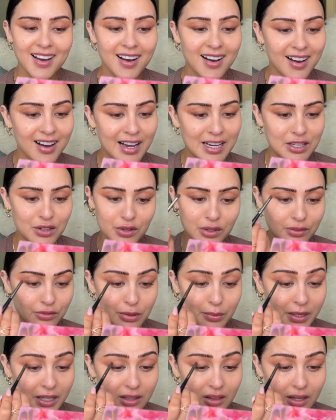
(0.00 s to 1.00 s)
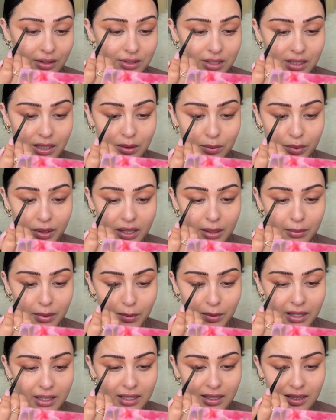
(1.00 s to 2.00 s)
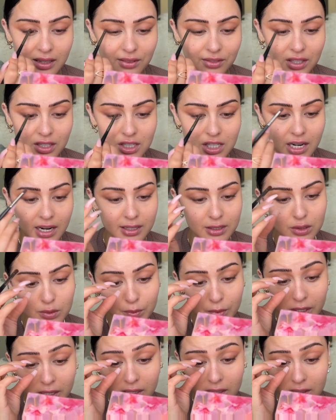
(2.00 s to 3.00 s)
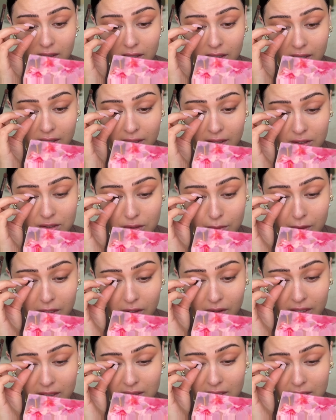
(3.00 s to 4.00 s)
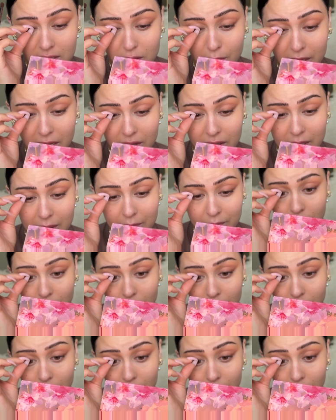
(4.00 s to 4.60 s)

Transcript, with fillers: I know everybody loves it, but I maybe I need to give it a chance, but I hear so many great things about it.